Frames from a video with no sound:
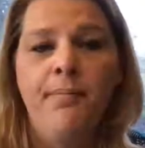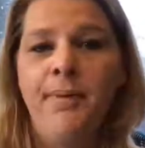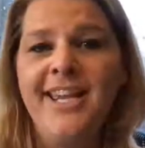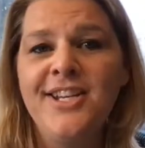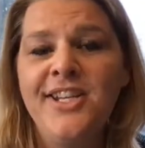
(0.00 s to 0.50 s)

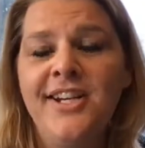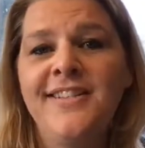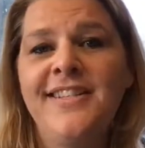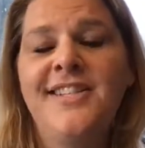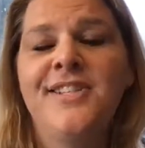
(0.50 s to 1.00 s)
But he
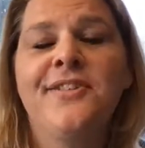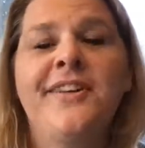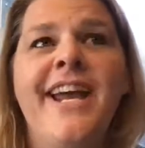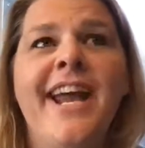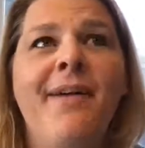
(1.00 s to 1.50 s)
shares this
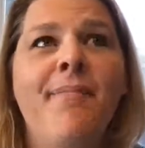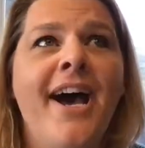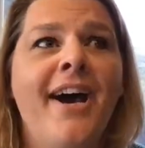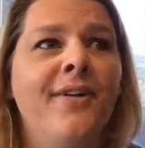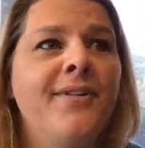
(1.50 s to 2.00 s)
story
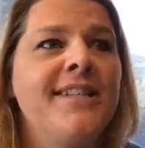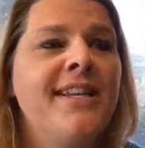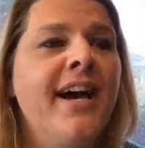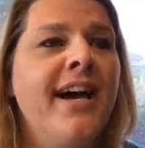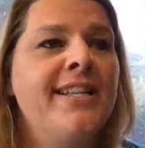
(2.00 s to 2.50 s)
about
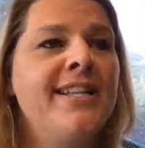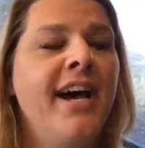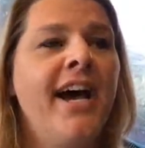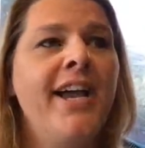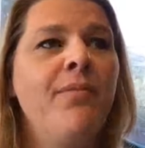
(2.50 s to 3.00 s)
a
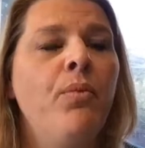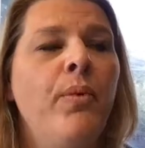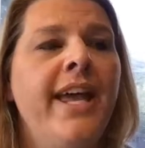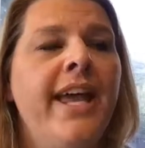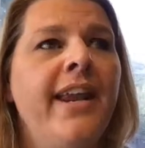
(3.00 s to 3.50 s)
time
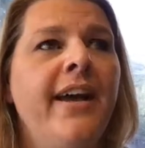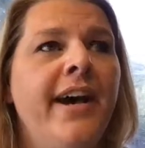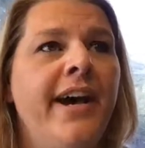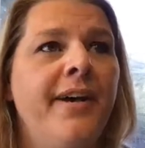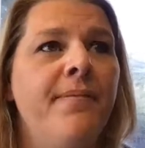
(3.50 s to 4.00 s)
when
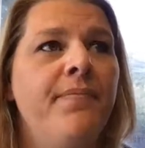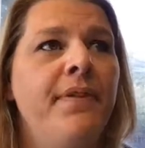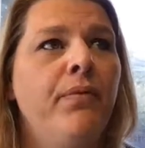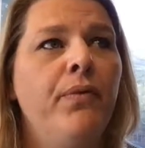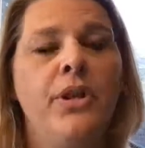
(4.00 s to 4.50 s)

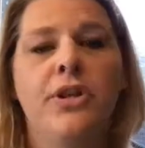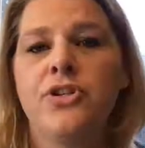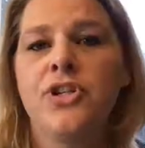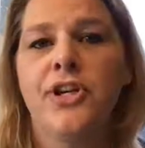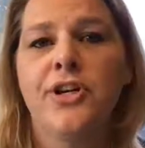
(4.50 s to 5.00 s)
for
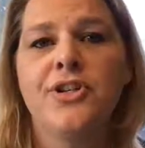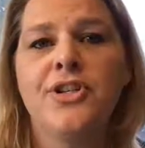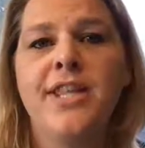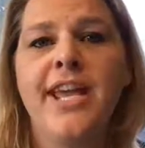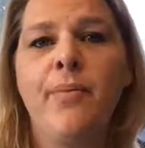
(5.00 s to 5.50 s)
their
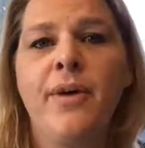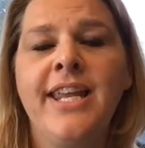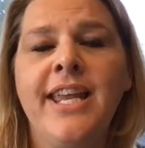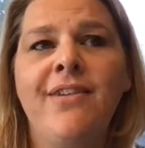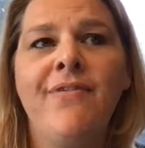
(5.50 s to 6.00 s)
church, they
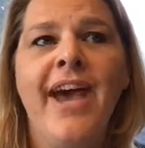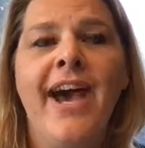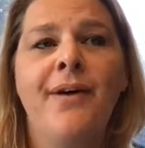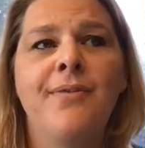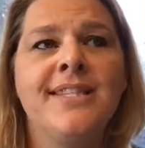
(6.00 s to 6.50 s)
would give
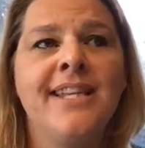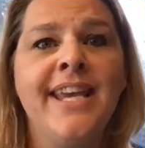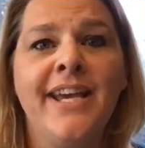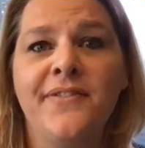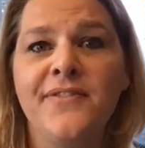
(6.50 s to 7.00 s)
out
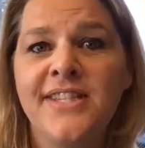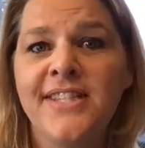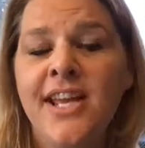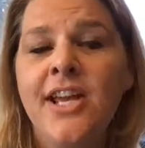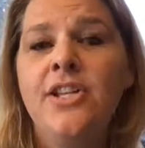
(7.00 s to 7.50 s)

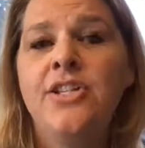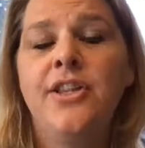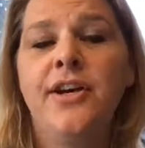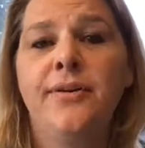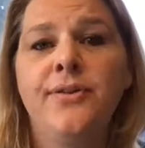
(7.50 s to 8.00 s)
gifts to
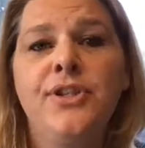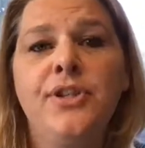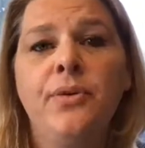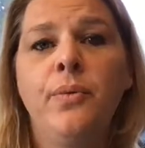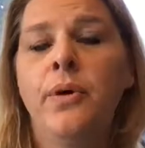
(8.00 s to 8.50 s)
those
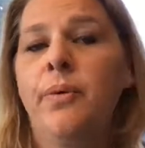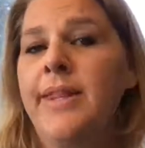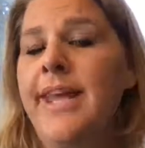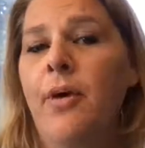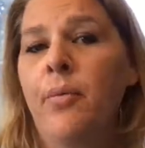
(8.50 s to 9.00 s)
who were
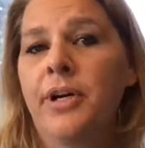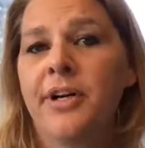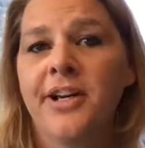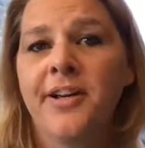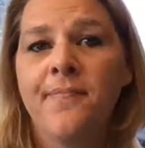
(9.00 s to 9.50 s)
without
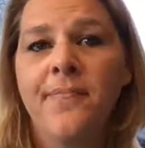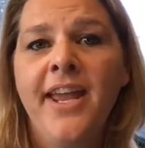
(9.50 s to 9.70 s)
work.